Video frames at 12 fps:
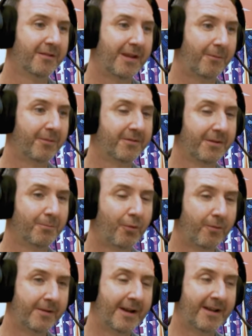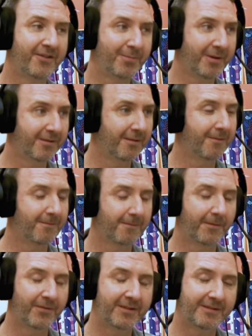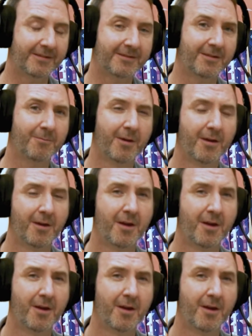That was an important aspect of, of the system.